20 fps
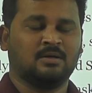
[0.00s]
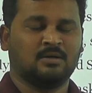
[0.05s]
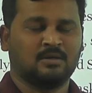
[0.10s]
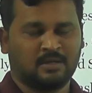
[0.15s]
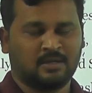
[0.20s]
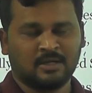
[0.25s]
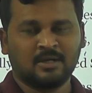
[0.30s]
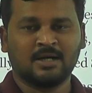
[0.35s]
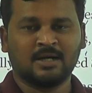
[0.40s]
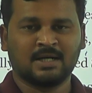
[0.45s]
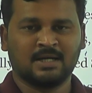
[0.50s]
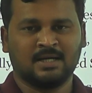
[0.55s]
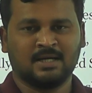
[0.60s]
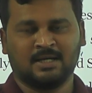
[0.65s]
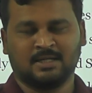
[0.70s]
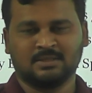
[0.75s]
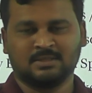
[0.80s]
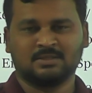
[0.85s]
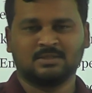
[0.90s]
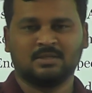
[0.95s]
regarded
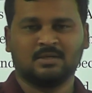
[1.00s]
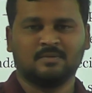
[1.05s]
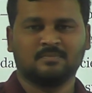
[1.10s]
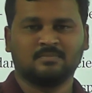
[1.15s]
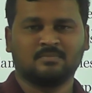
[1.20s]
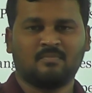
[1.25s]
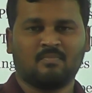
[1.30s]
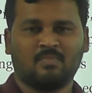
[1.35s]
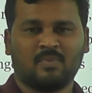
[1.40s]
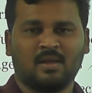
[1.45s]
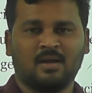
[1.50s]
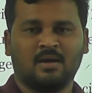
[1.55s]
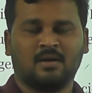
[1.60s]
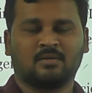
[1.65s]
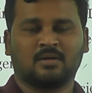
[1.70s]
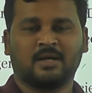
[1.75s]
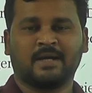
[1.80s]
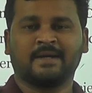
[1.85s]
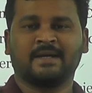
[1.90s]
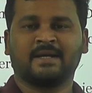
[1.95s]
as
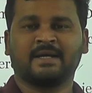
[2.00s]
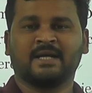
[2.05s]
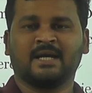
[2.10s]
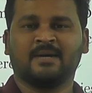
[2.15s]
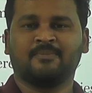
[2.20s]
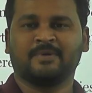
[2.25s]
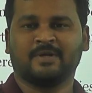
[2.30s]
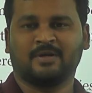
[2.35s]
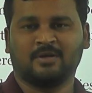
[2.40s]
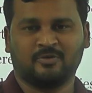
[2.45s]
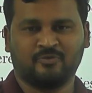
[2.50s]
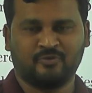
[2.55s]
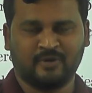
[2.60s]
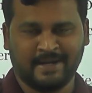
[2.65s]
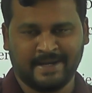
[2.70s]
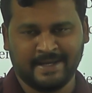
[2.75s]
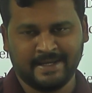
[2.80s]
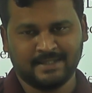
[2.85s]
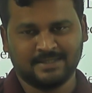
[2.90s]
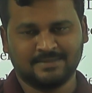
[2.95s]
tiger capital of
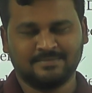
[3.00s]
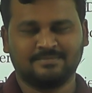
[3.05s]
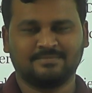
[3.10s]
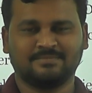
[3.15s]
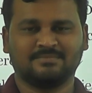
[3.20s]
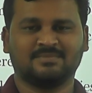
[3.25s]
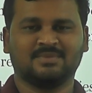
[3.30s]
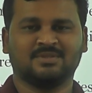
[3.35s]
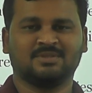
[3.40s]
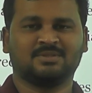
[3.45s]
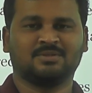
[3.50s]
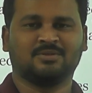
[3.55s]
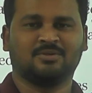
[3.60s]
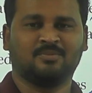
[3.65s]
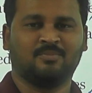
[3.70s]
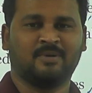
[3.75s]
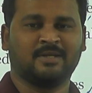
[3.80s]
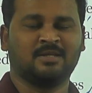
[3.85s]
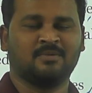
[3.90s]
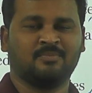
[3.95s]
India. So
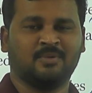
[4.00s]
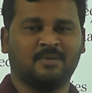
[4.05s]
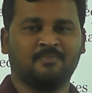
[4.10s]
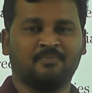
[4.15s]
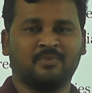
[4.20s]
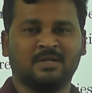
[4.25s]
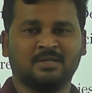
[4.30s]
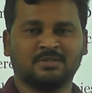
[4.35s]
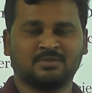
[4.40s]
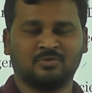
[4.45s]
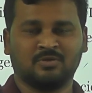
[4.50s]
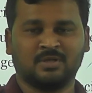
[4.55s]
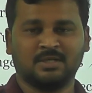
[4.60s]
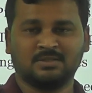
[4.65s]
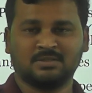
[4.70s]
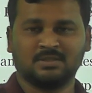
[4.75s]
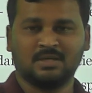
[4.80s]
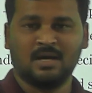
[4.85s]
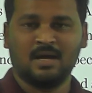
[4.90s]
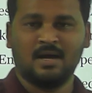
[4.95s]
Madhya MP is known
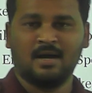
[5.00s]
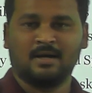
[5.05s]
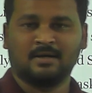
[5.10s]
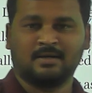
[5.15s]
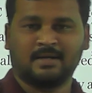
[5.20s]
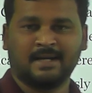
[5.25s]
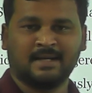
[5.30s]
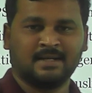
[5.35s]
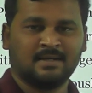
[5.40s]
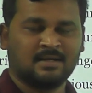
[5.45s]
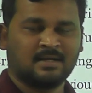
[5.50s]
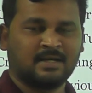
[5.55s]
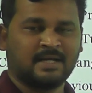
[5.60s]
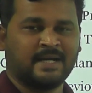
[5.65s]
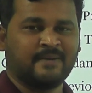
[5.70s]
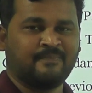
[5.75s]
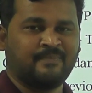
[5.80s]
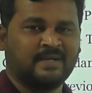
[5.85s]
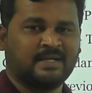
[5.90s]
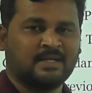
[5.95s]
as tiger
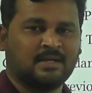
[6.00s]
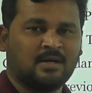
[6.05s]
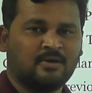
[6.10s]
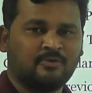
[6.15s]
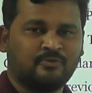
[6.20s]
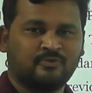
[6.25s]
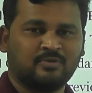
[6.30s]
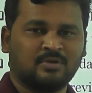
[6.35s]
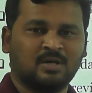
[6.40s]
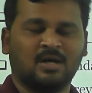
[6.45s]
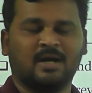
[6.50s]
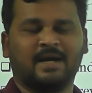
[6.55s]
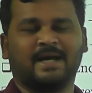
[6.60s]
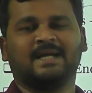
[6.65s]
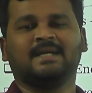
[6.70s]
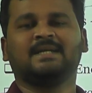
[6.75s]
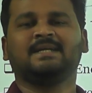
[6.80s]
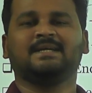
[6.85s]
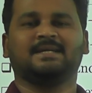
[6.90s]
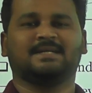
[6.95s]
capital of
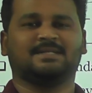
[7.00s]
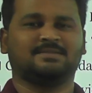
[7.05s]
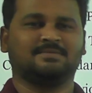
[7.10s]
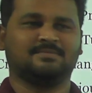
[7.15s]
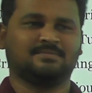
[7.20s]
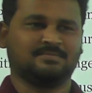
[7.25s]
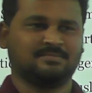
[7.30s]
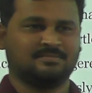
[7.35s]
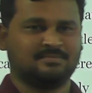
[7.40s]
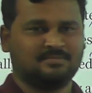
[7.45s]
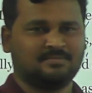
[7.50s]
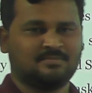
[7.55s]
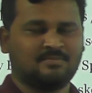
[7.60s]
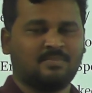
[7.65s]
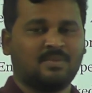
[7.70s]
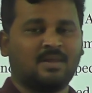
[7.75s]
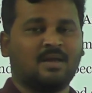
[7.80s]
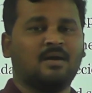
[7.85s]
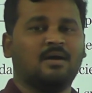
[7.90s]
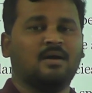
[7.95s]
India.
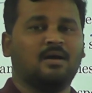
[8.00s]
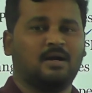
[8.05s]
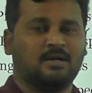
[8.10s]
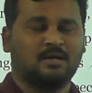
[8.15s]
And